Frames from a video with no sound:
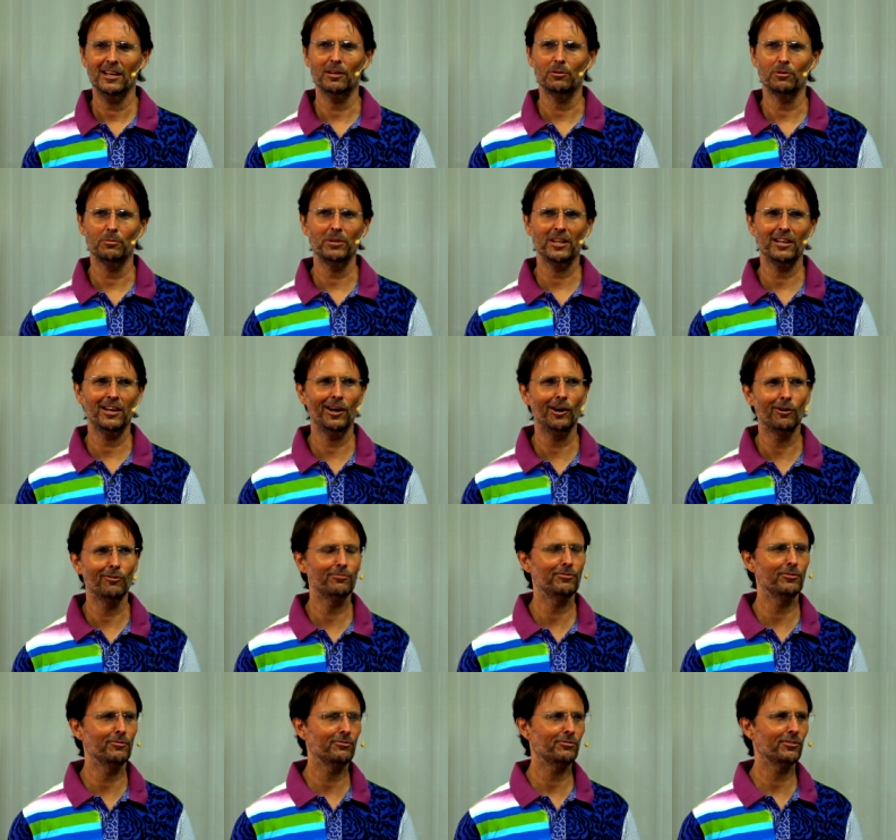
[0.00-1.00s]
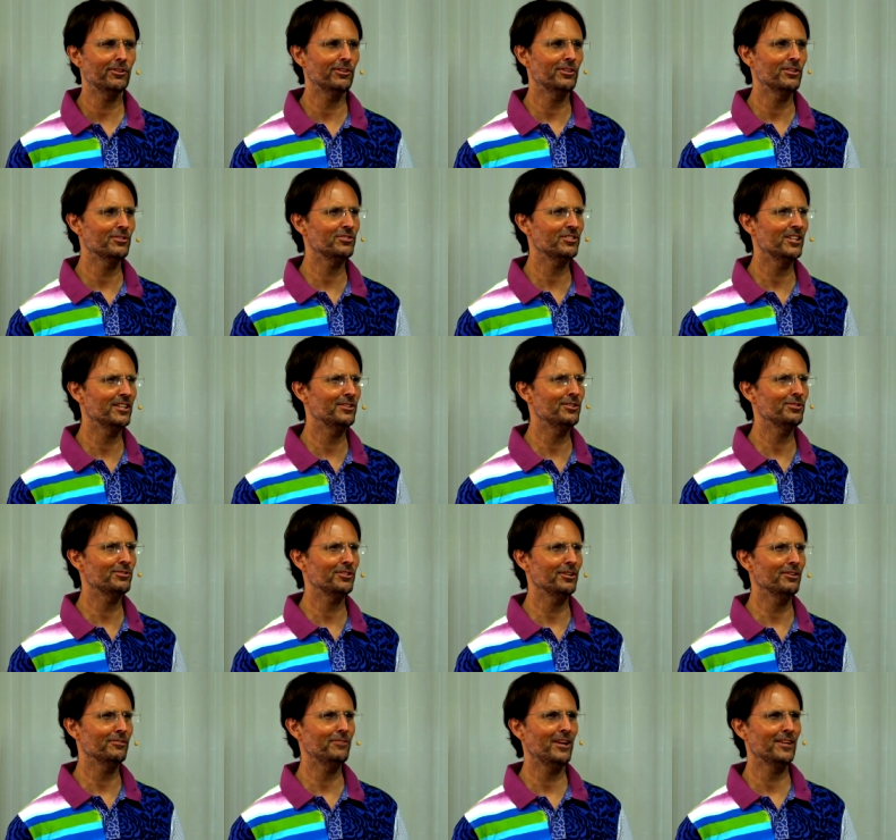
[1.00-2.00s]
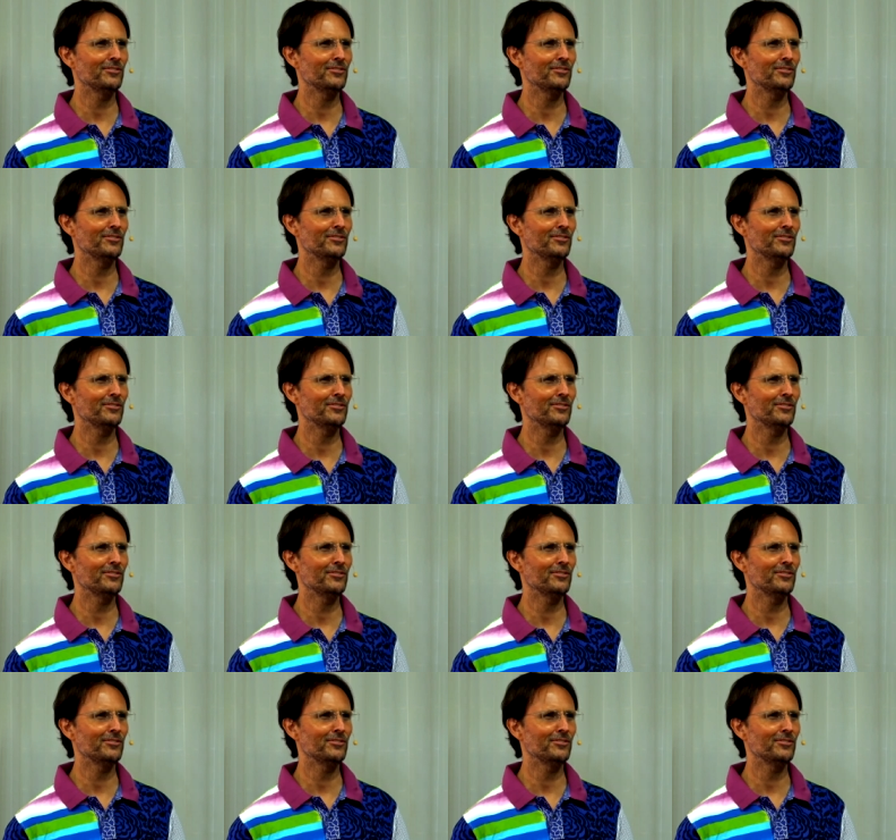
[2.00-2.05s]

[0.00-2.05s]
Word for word: it would be helpful for you to see yourself